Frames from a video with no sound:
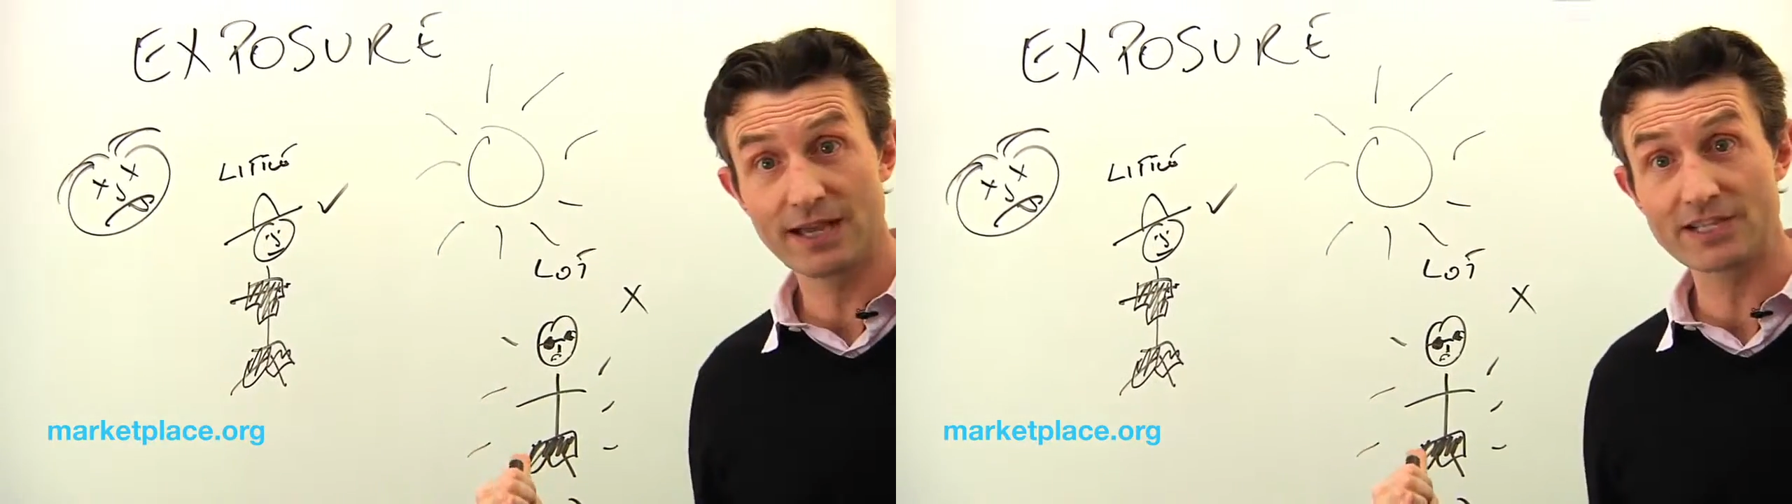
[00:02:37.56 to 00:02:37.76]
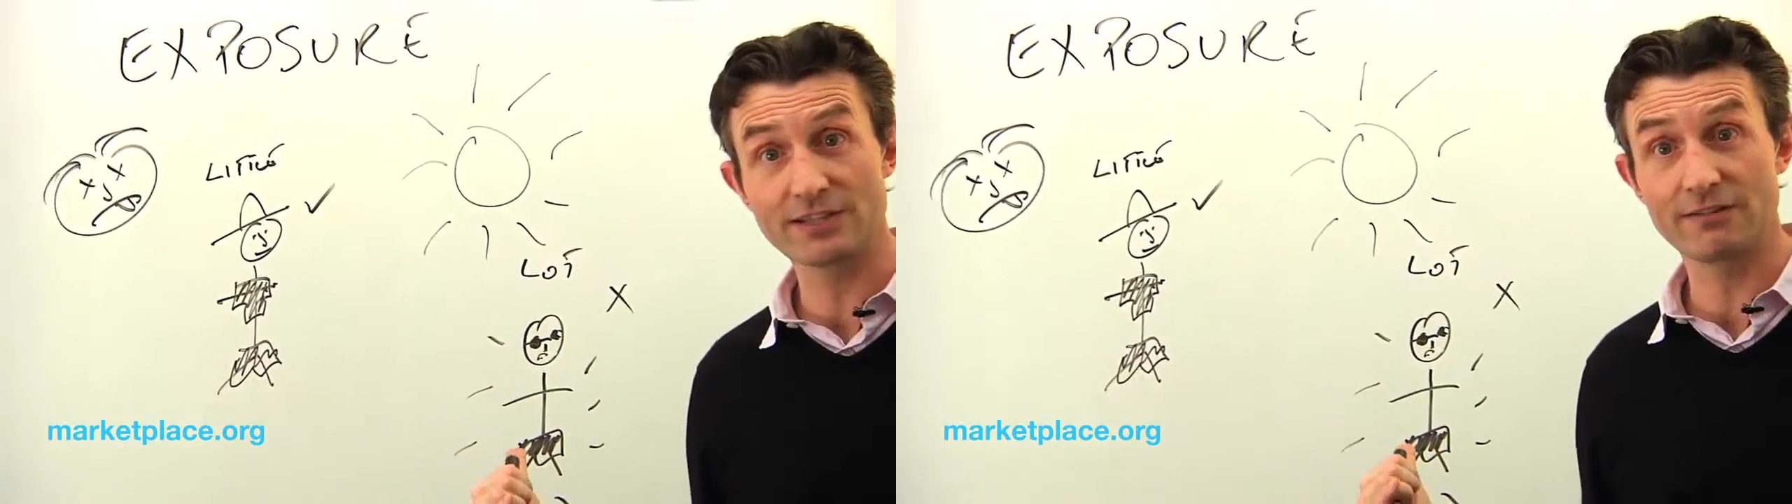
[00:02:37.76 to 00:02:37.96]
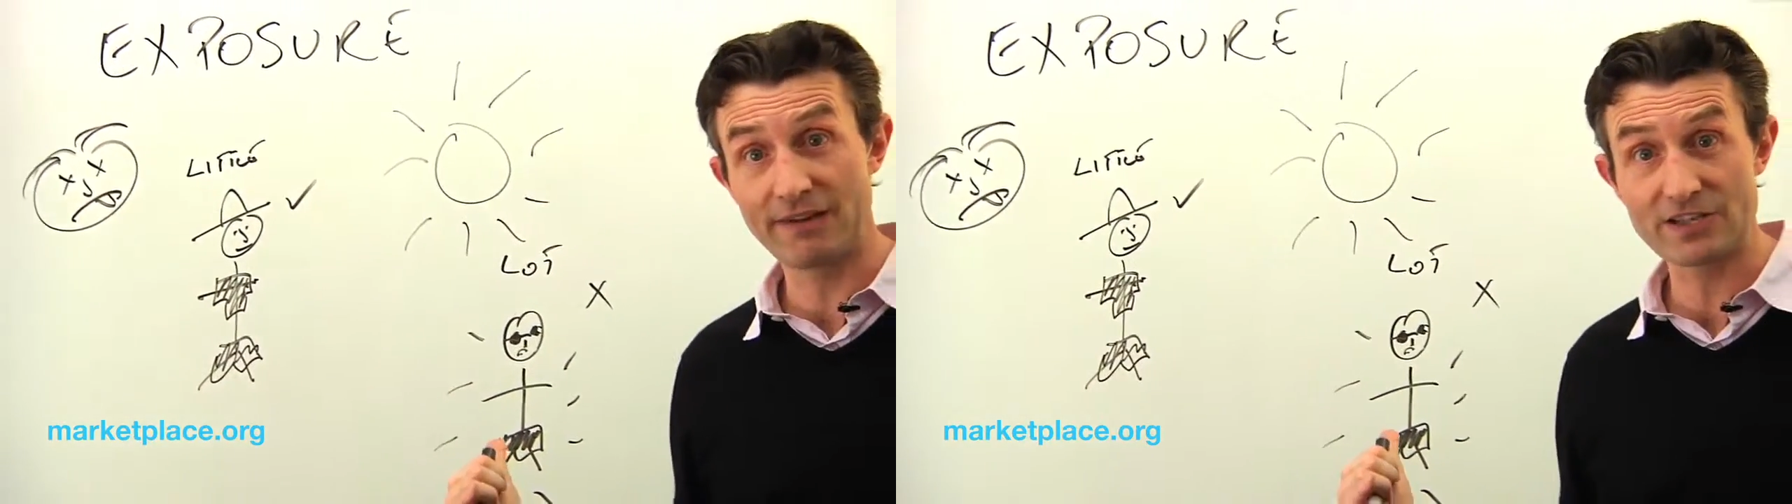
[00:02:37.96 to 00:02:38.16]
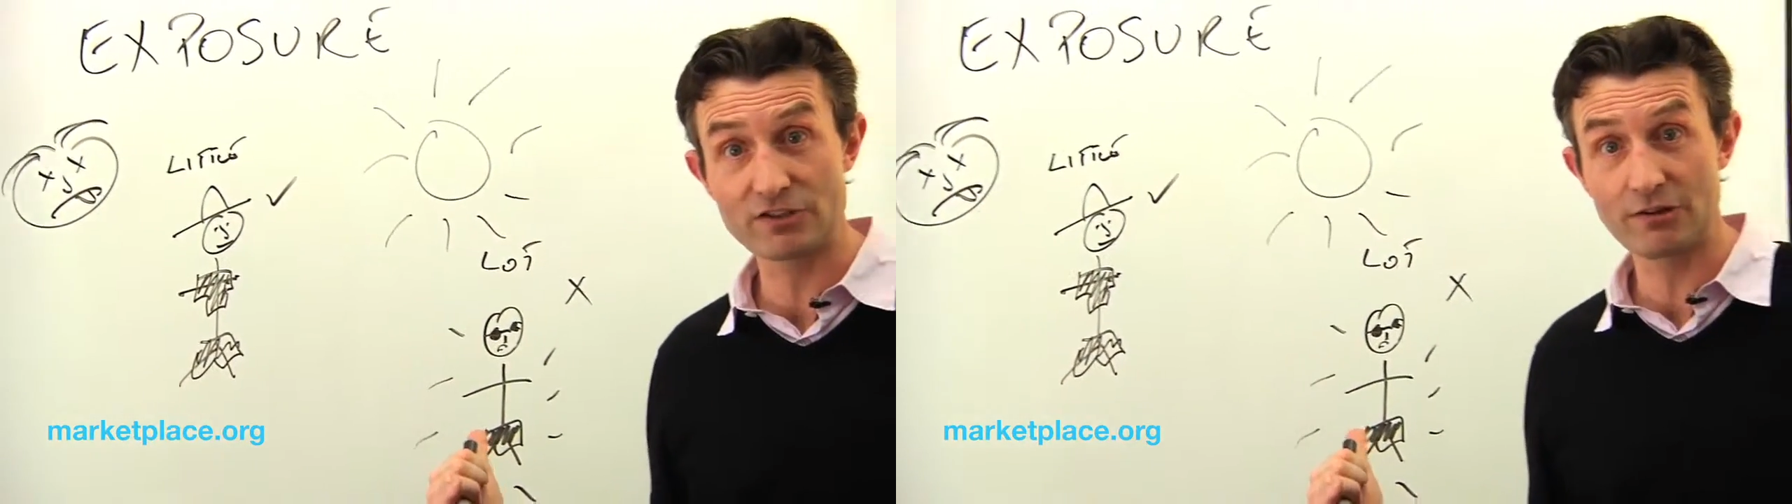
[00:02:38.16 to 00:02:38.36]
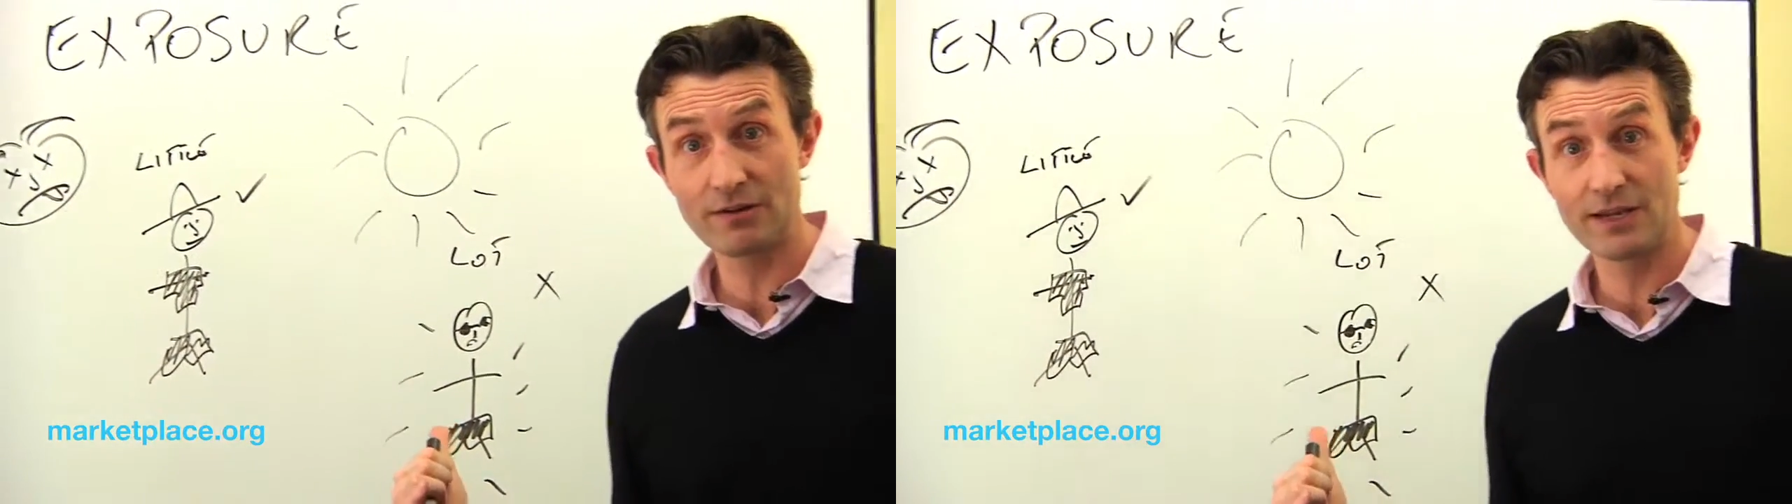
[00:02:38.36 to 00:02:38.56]
as an
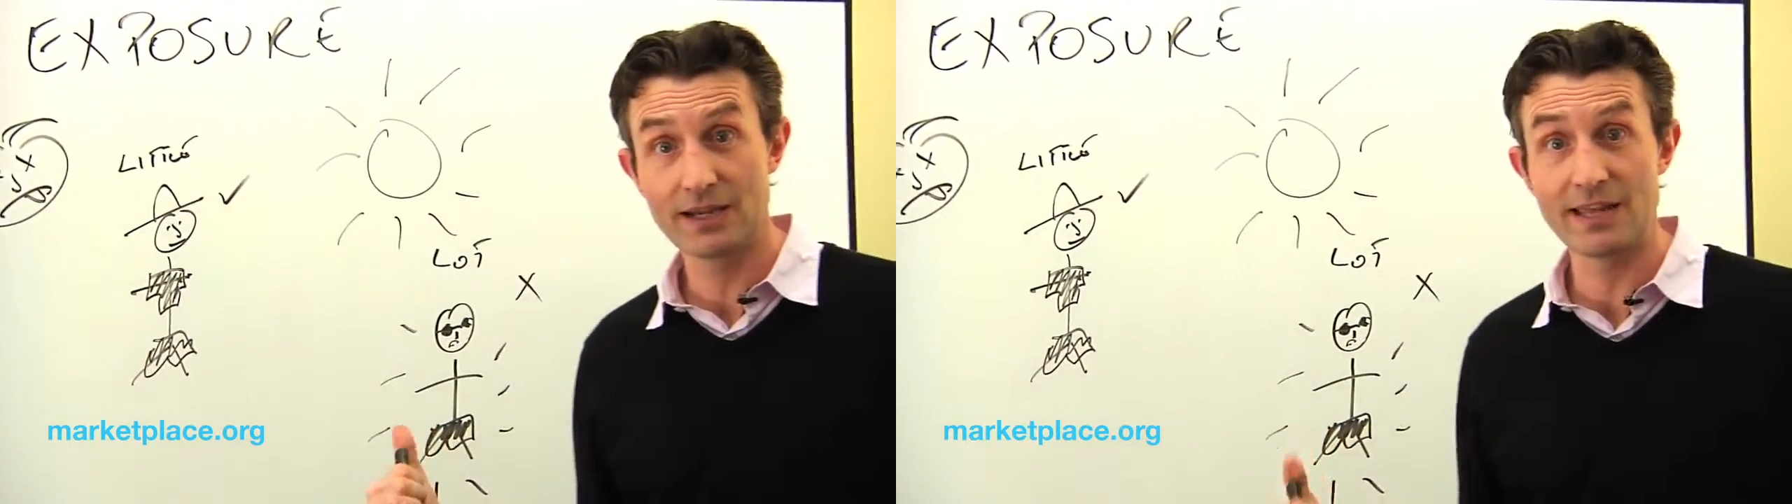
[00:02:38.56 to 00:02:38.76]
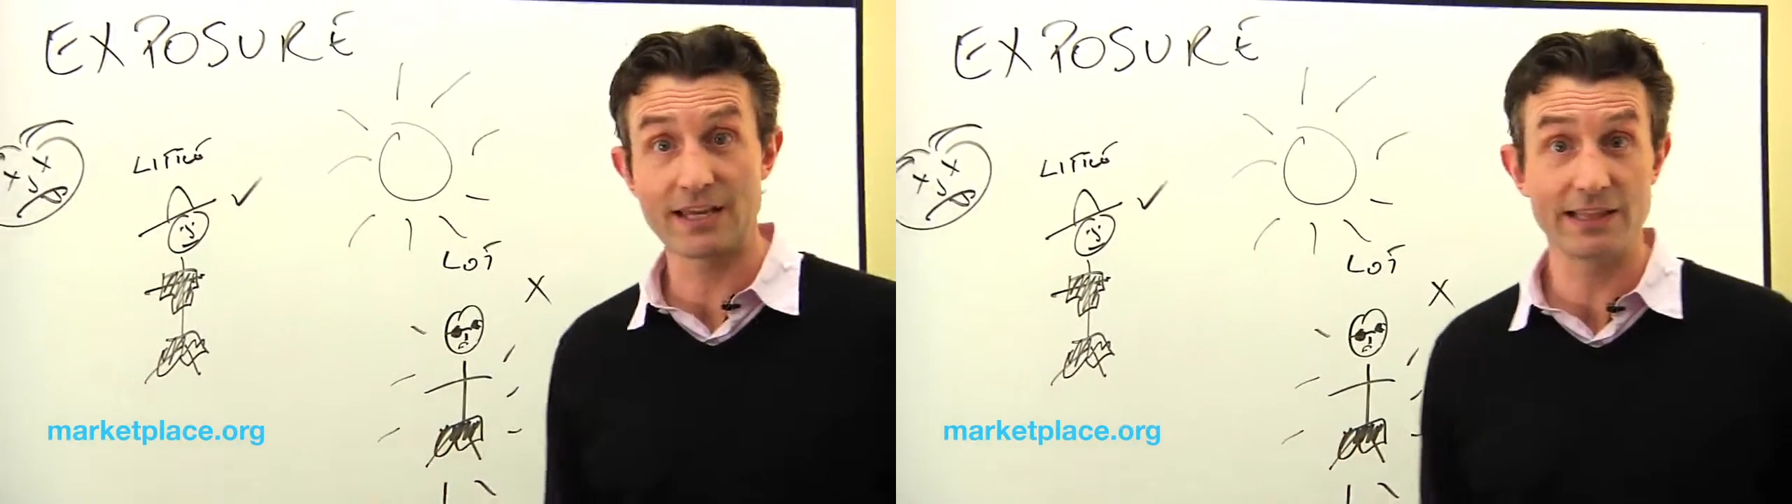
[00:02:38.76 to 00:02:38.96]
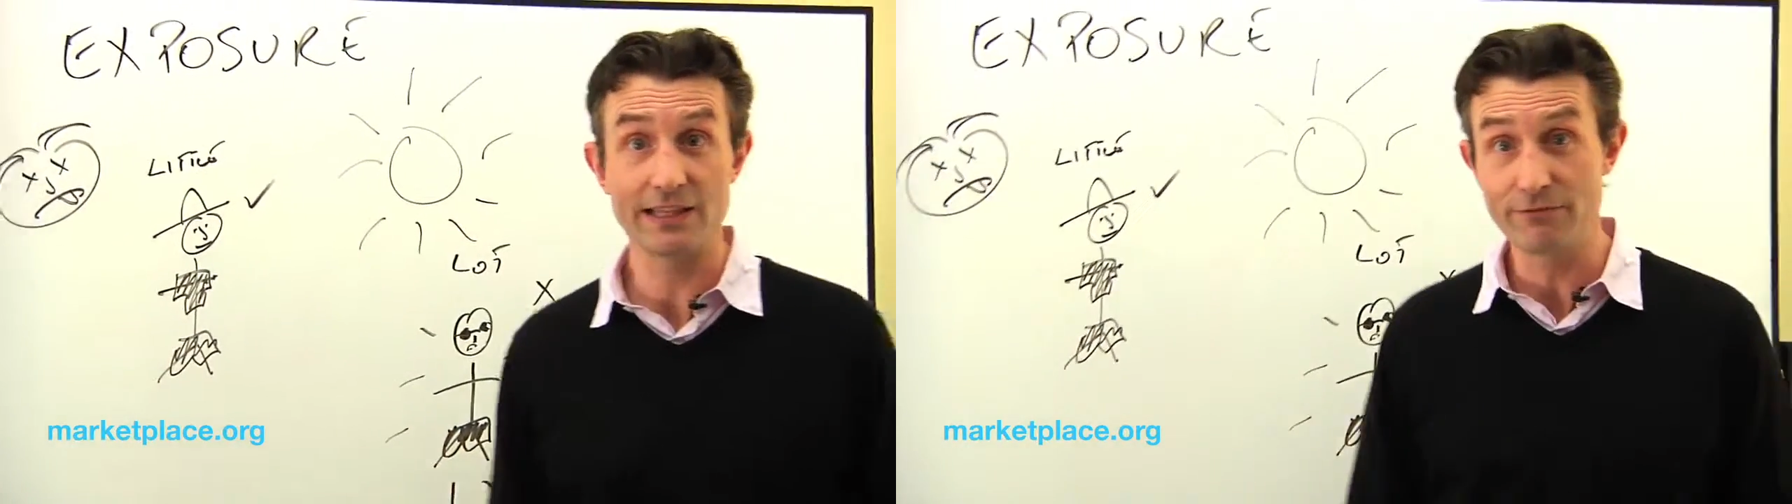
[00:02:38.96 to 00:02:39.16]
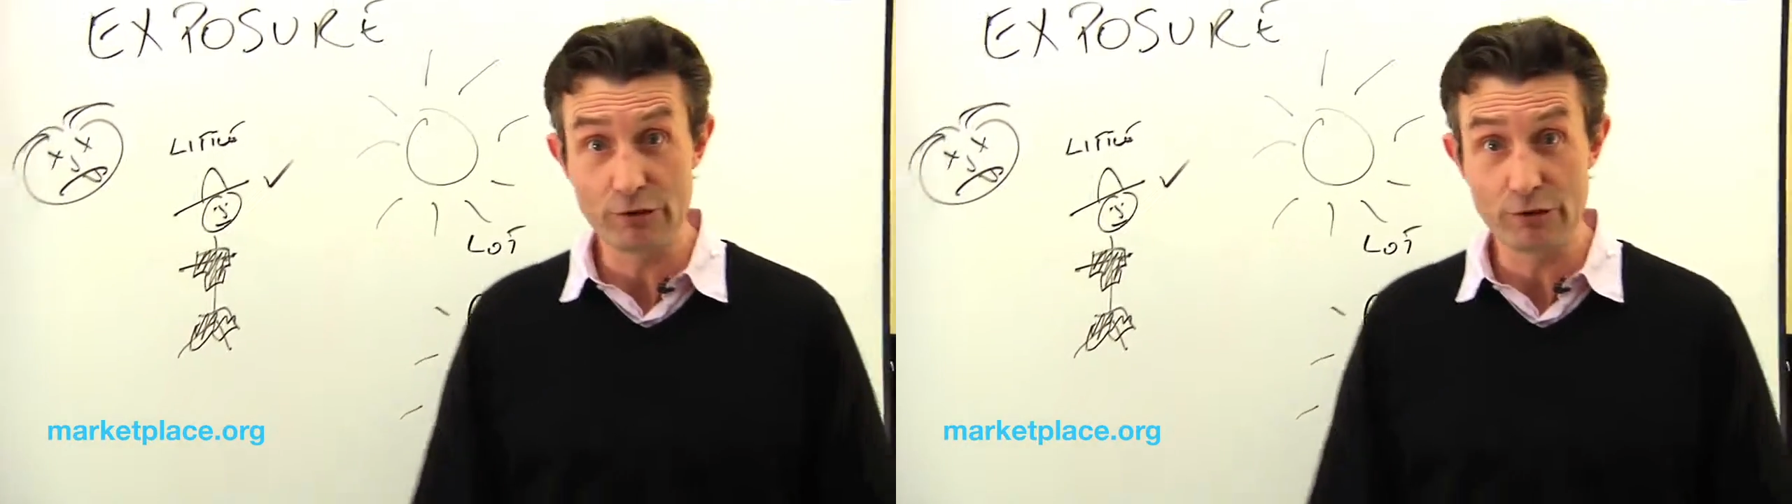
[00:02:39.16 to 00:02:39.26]
investor, and that could leave